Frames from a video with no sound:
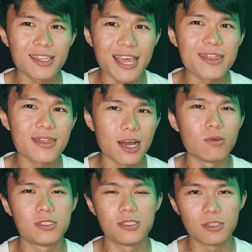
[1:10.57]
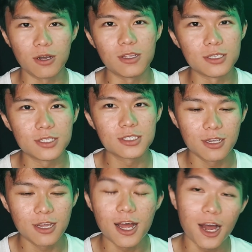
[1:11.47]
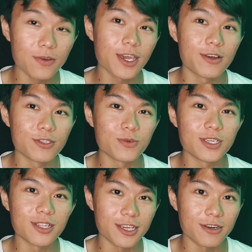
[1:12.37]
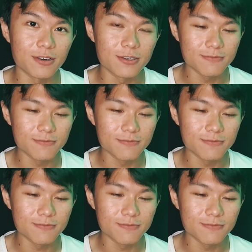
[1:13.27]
$10,000. I'll get onto it later.